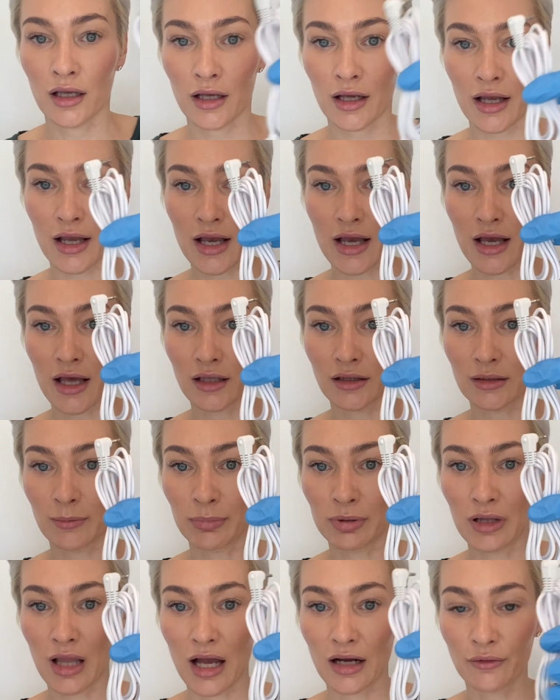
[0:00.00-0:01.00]
the
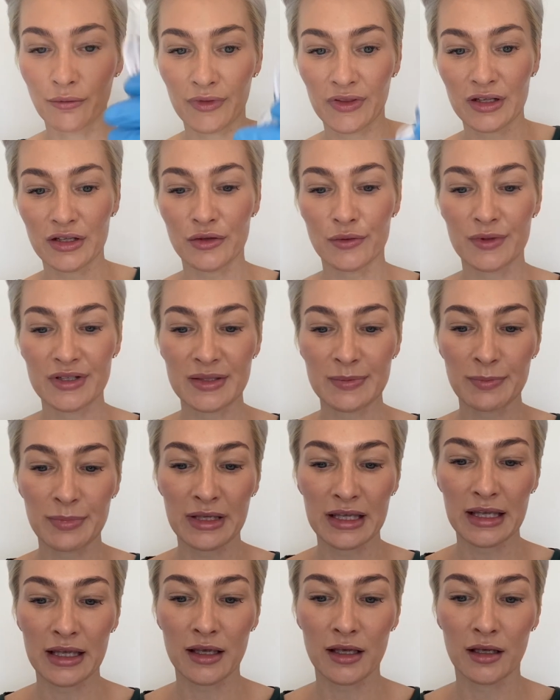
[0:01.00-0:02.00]
plug with the
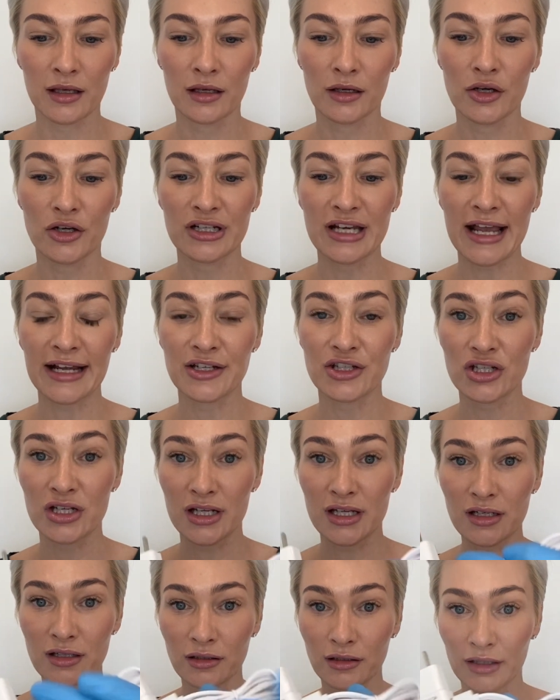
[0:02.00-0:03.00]
USB
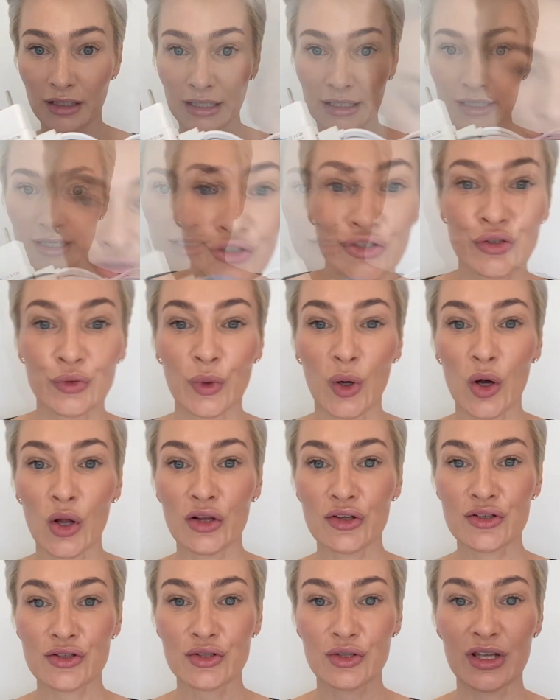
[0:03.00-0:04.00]
connection in it. You
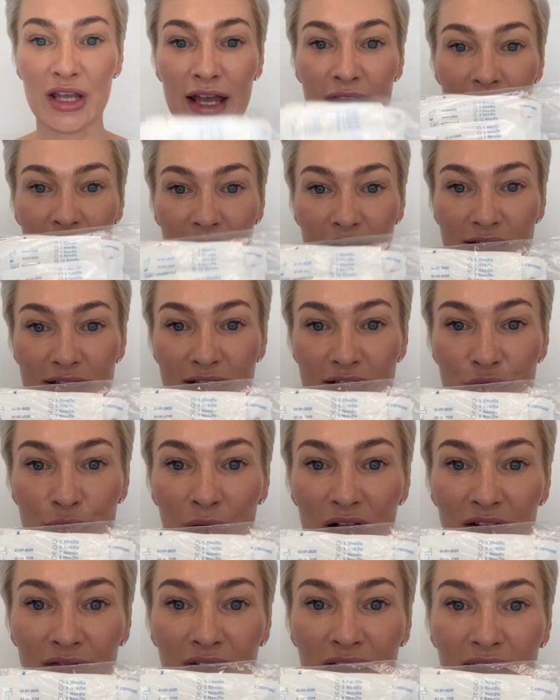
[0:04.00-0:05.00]
also get
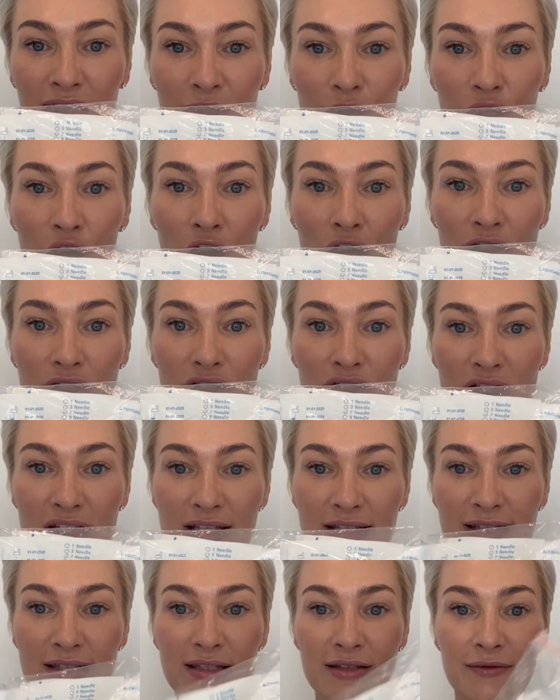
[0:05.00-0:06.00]
12 needle
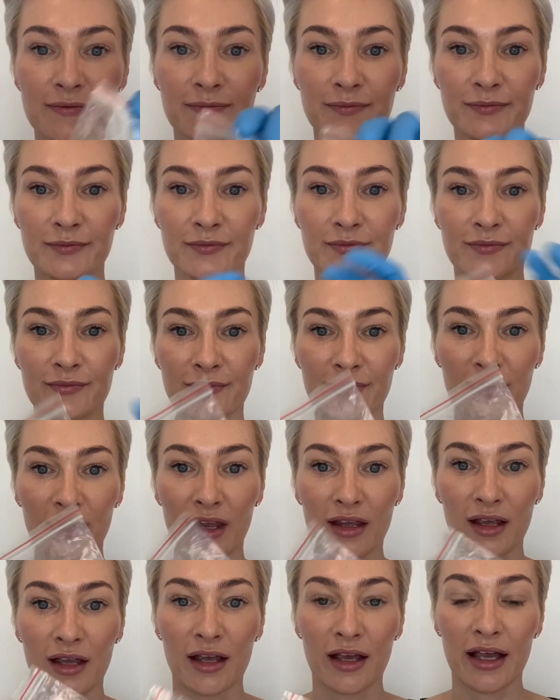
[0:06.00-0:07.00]
cartridges.
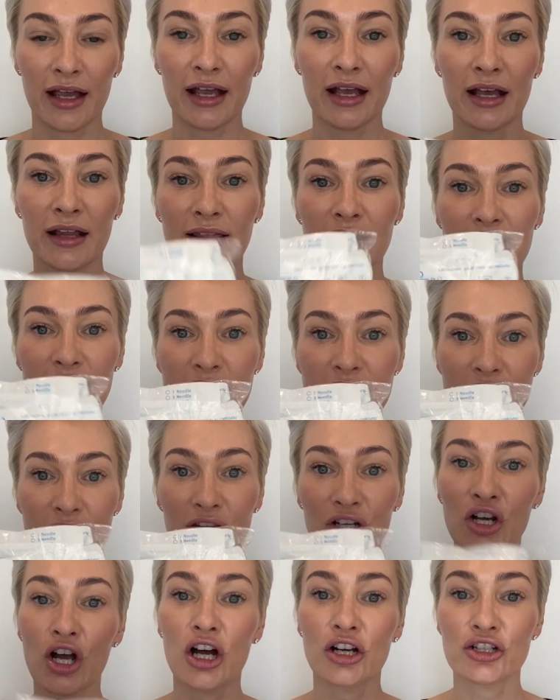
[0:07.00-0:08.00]
And these are the
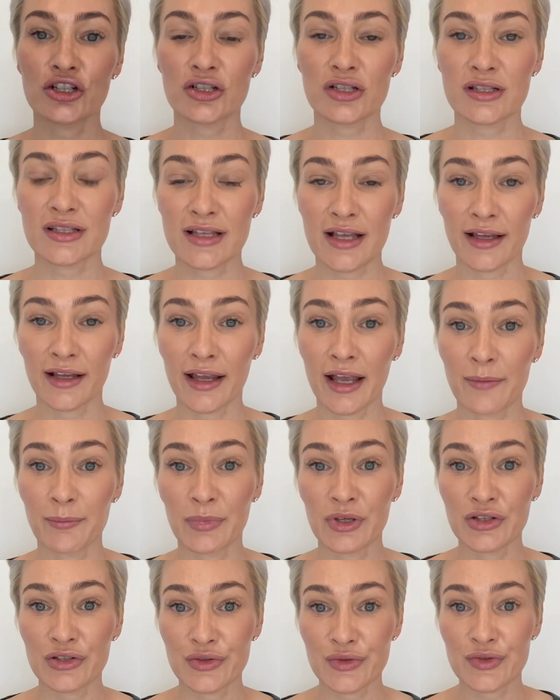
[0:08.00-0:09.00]
cartridges that can be
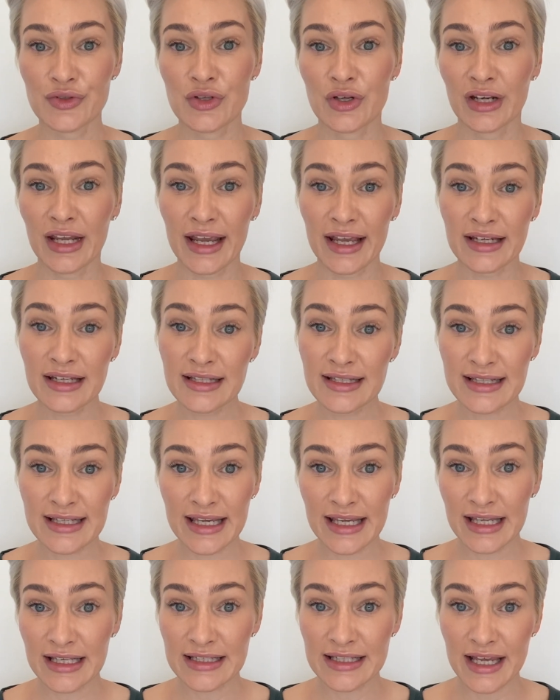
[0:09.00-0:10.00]
used on any
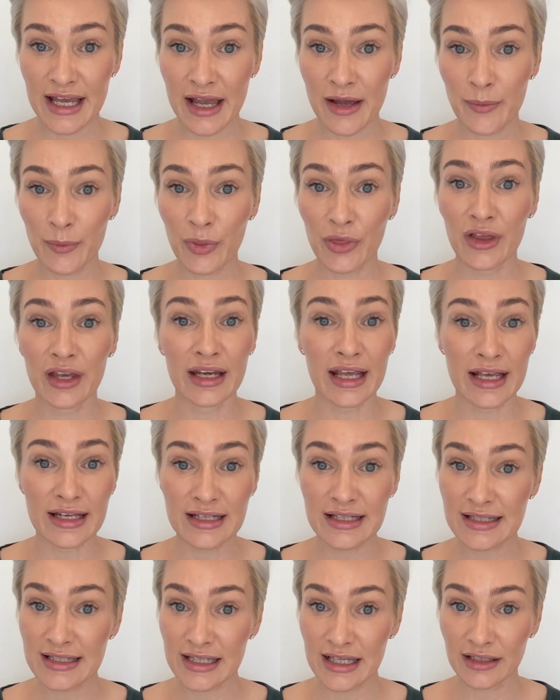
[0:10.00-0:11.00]
skin depth and any
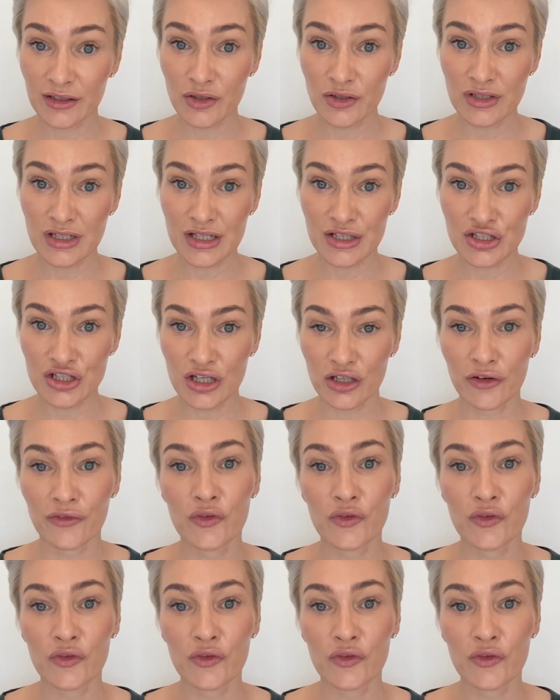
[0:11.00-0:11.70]
skin condition. Of